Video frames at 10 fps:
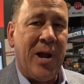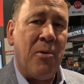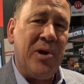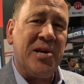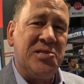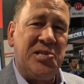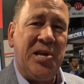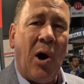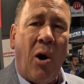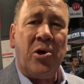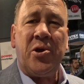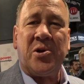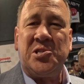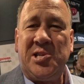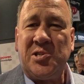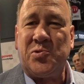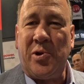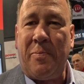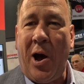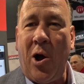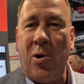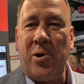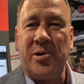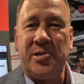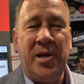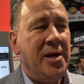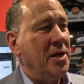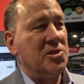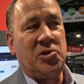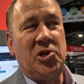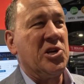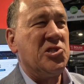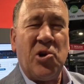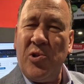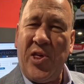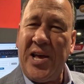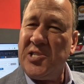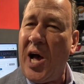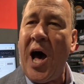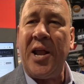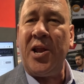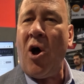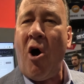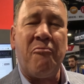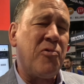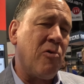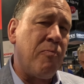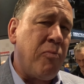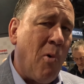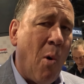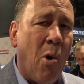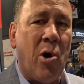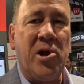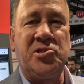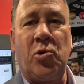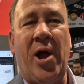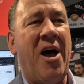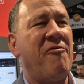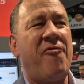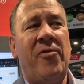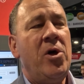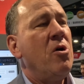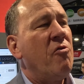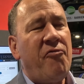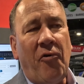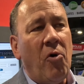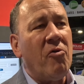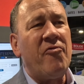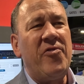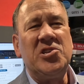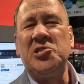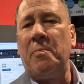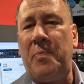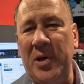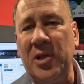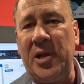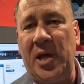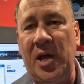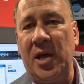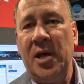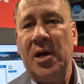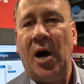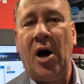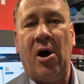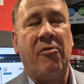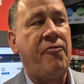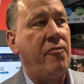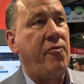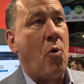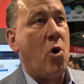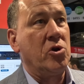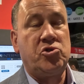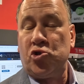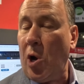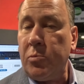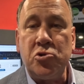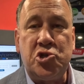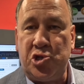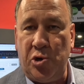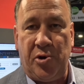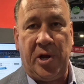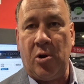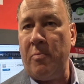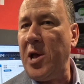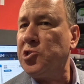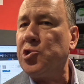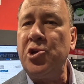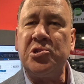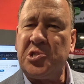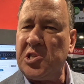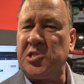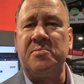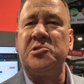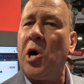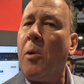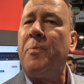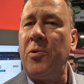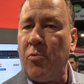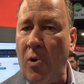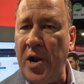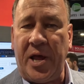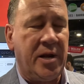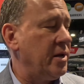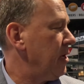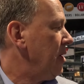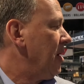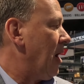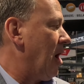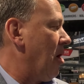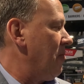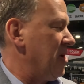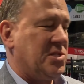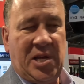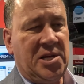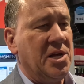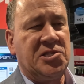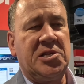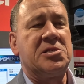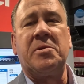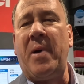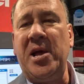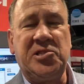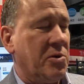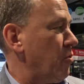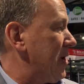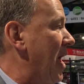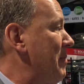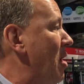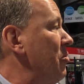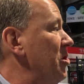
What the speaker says: now we can see all your accessory power. So you can turn things on and off per port or have full visibility for troubleshooting or make sure your system's up and running. It's just amazing. We came out with a